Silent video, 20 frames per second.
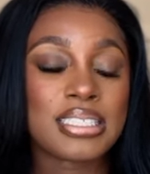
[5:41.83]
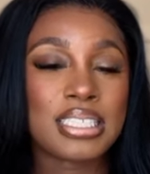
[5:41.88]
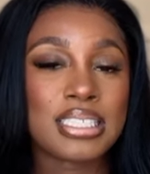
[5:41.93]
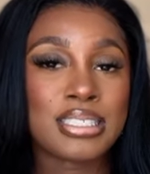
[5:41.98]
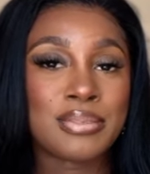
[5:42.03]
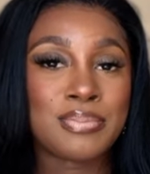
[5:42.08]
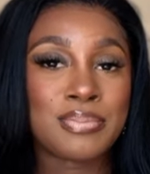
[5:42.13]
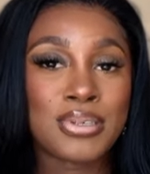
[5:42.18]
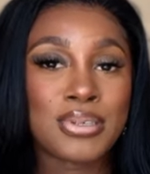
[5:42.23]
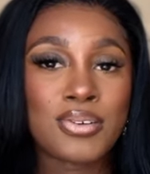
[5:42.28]

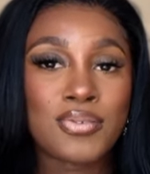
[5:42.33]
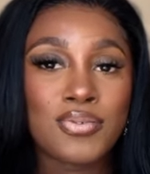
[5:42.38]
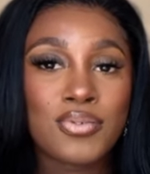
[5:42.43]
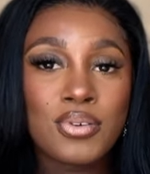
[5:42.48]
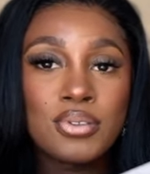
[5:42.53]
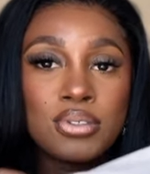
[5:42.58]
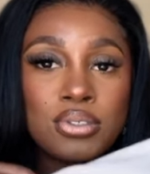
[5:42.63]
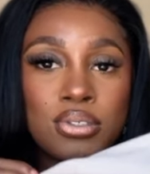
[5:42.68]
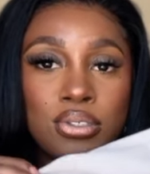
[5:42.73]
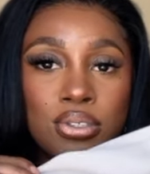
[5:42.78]
this
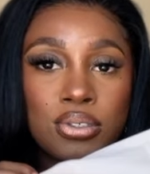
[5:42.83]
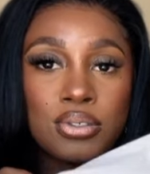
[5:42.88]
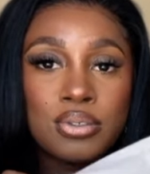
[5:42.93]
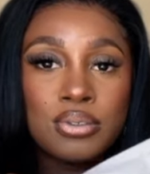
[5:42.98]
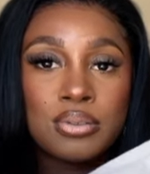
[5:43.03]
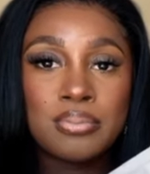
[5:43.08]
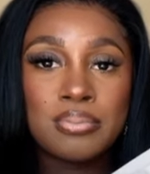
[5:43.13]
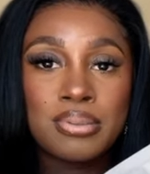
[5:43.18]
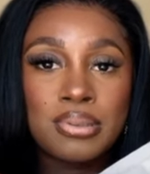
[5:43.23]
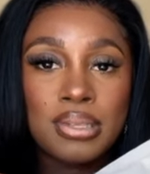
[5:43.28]
beautiful
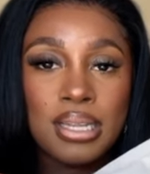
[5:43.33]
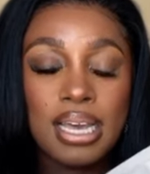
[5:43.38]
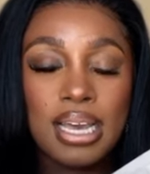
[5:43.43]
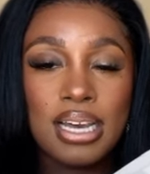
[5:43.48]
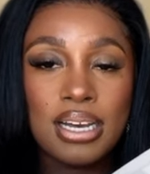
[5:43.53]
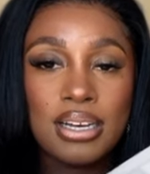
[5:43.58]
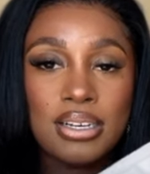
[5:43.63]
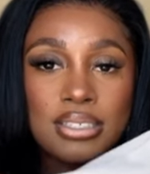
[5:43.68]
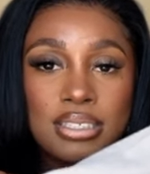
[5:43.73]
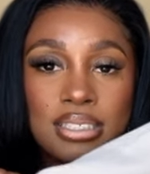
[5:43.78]
nude
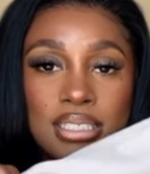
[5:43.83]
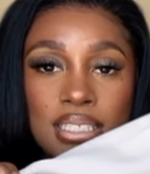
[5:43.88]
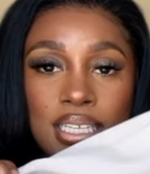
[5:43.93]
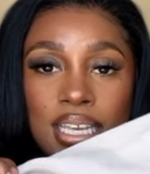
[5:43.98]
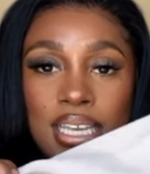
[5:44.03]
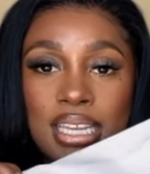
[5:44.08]
blouse.